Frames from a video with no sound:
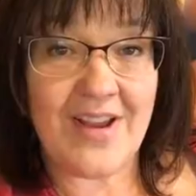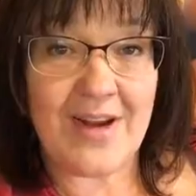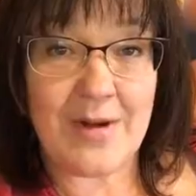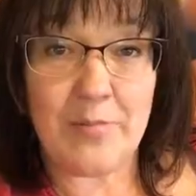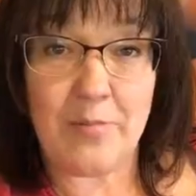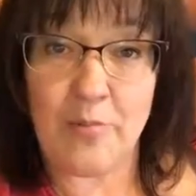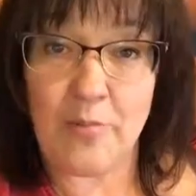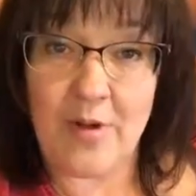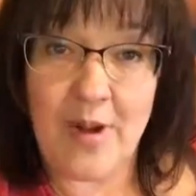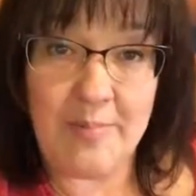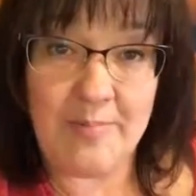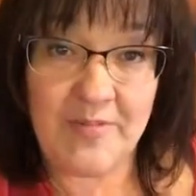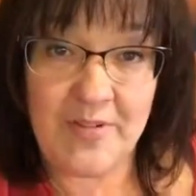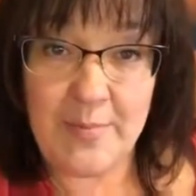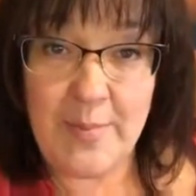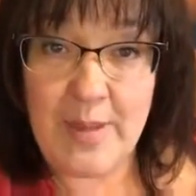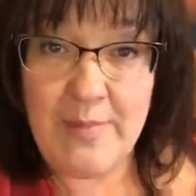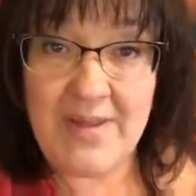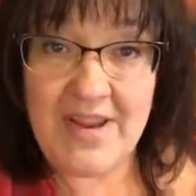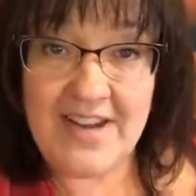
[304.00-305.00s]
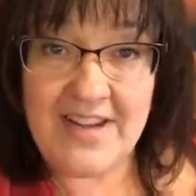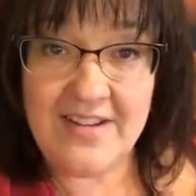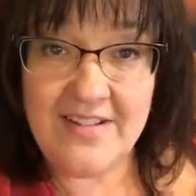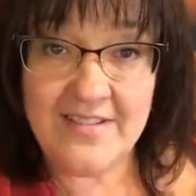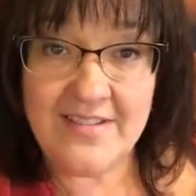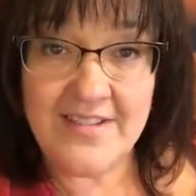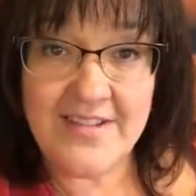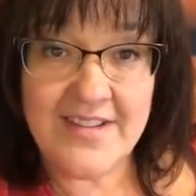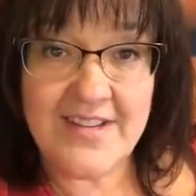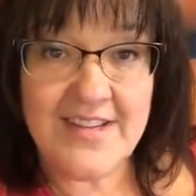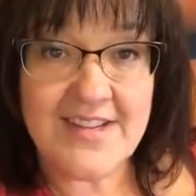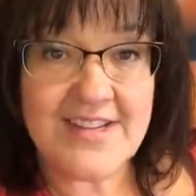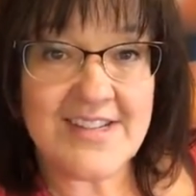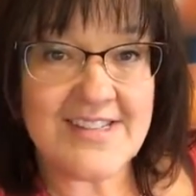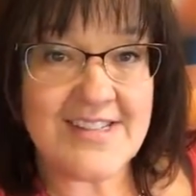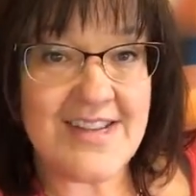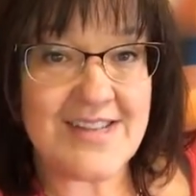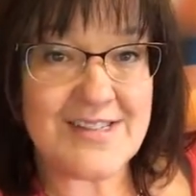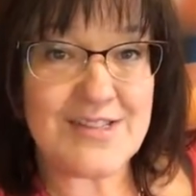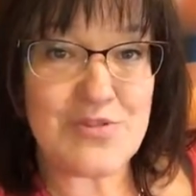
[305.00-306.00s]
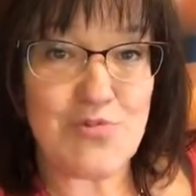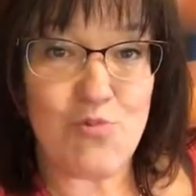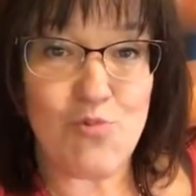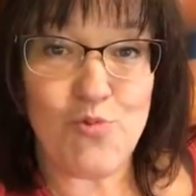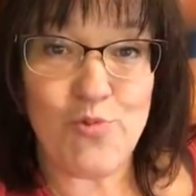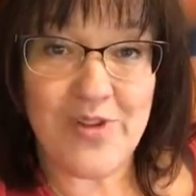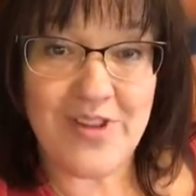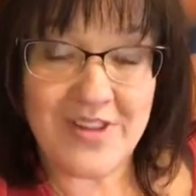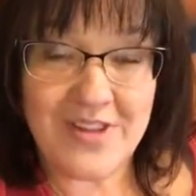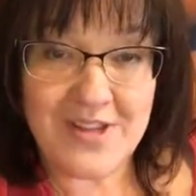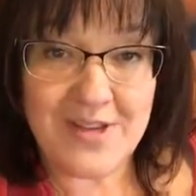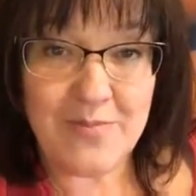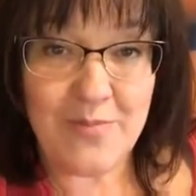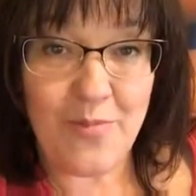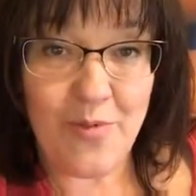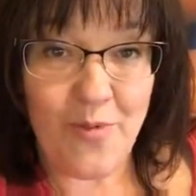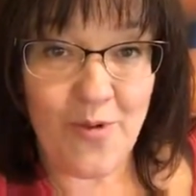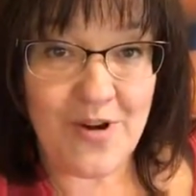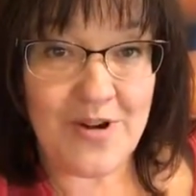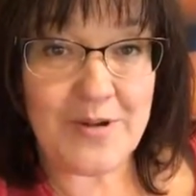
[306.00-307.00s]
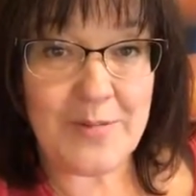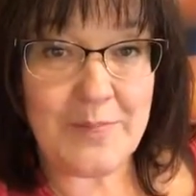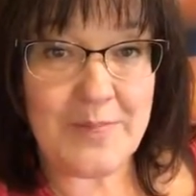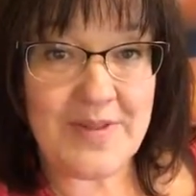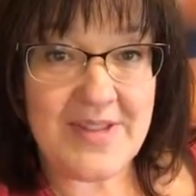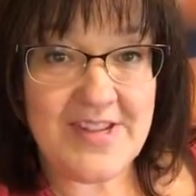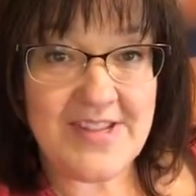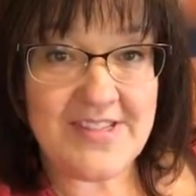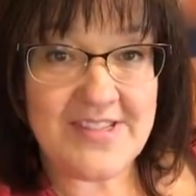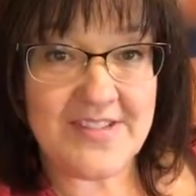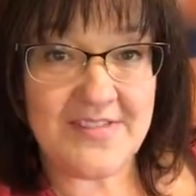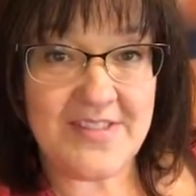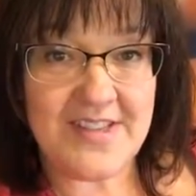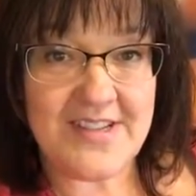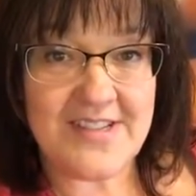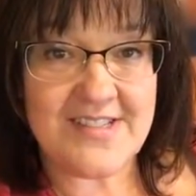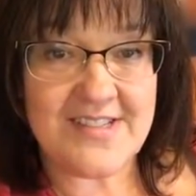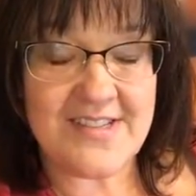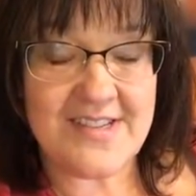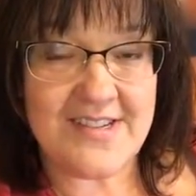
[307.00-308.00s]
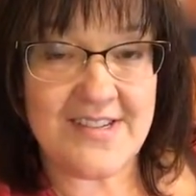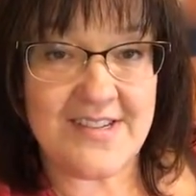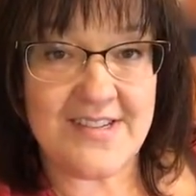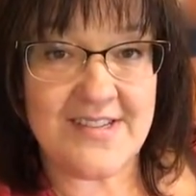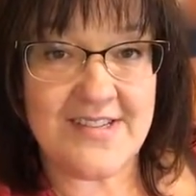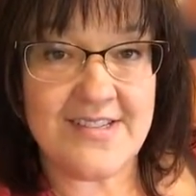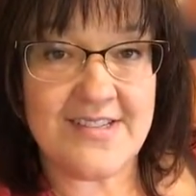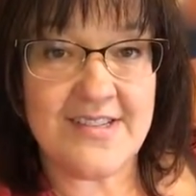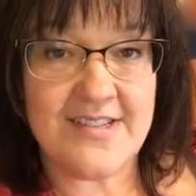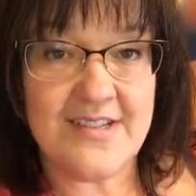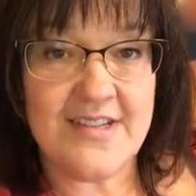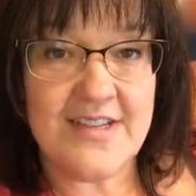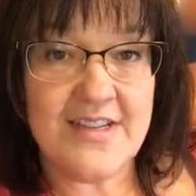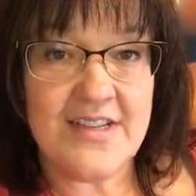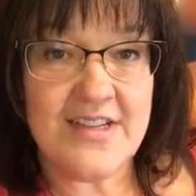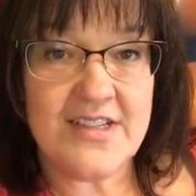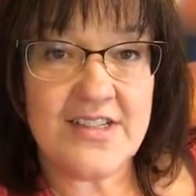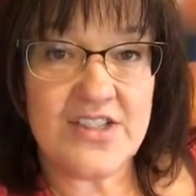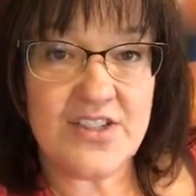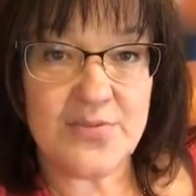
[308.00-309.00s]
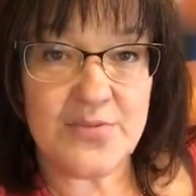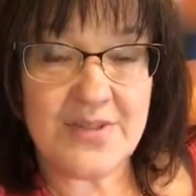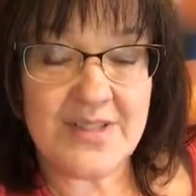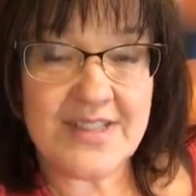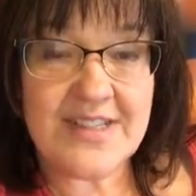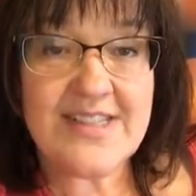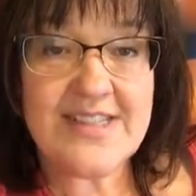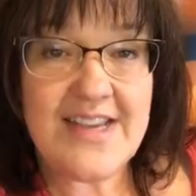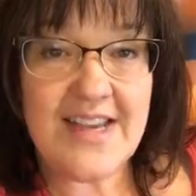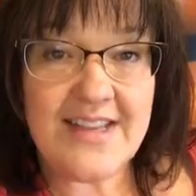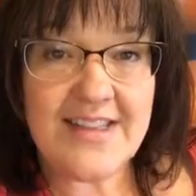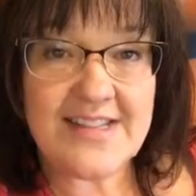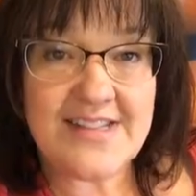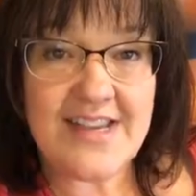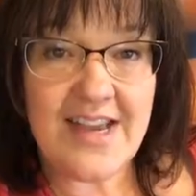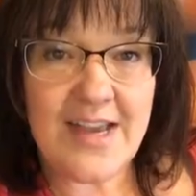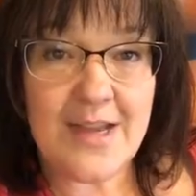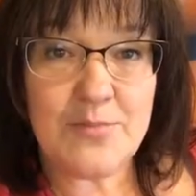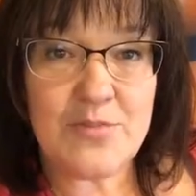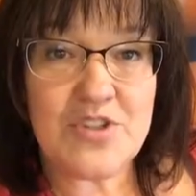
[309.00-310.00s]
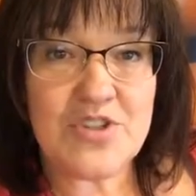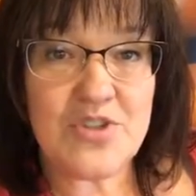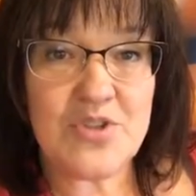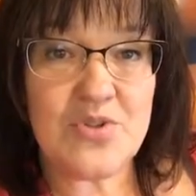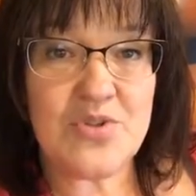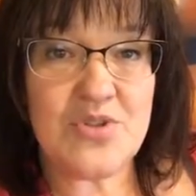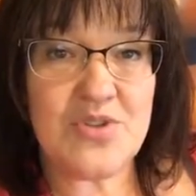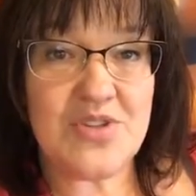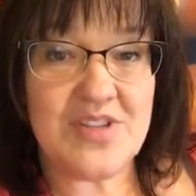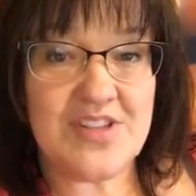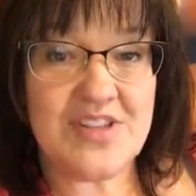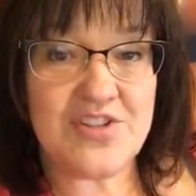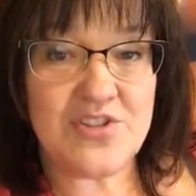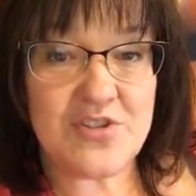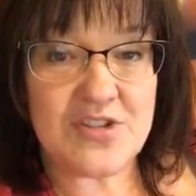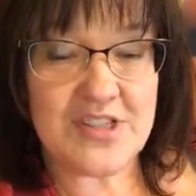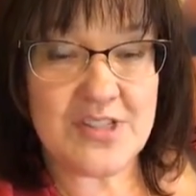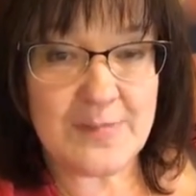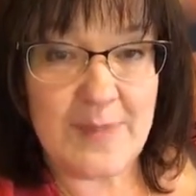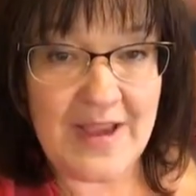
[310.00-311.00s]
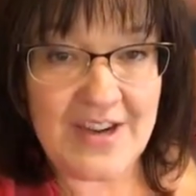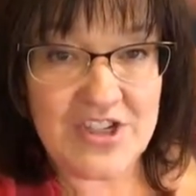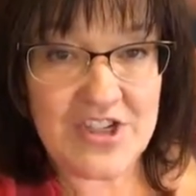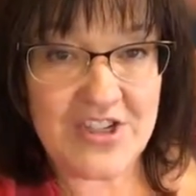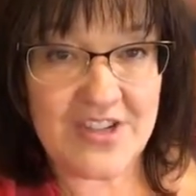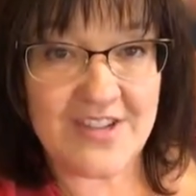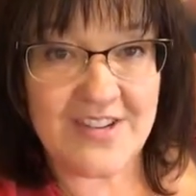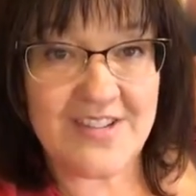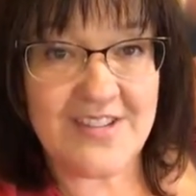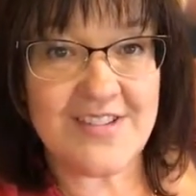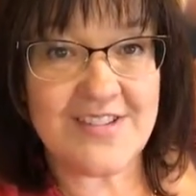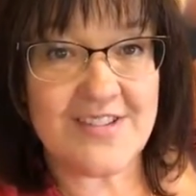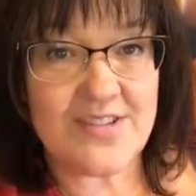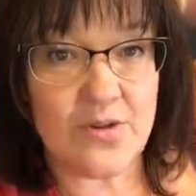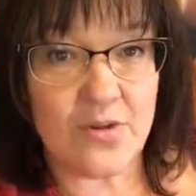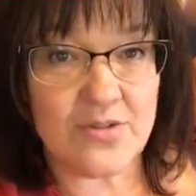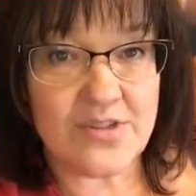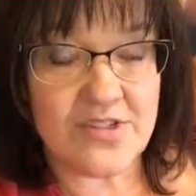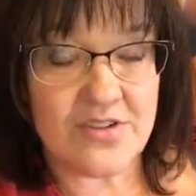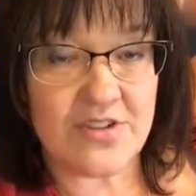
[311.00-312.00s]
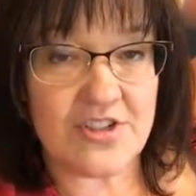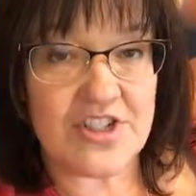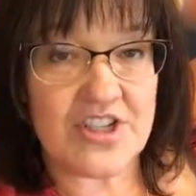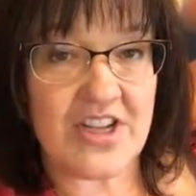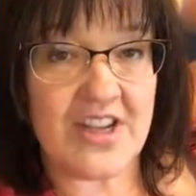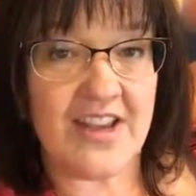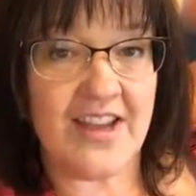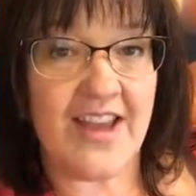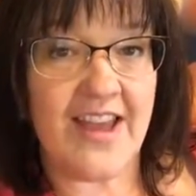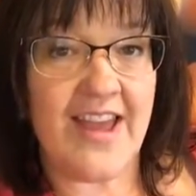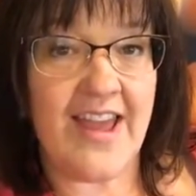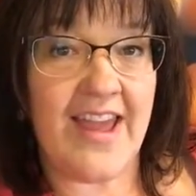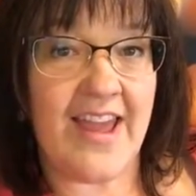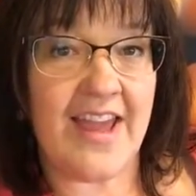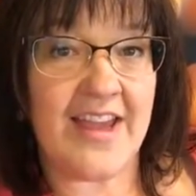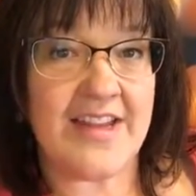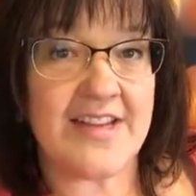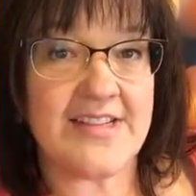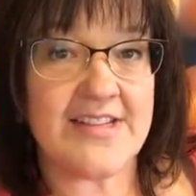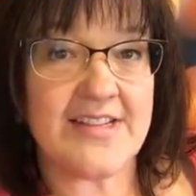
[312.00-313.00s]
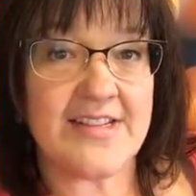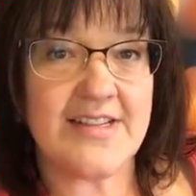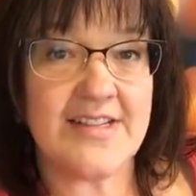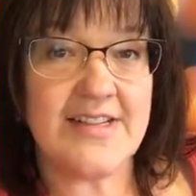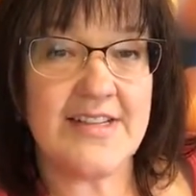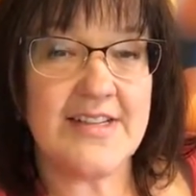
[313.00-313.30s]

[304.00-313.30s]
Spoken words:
got to prep for my meeting, because that's a really important piece of this, is to really take the time to do the introspection and the soul searching and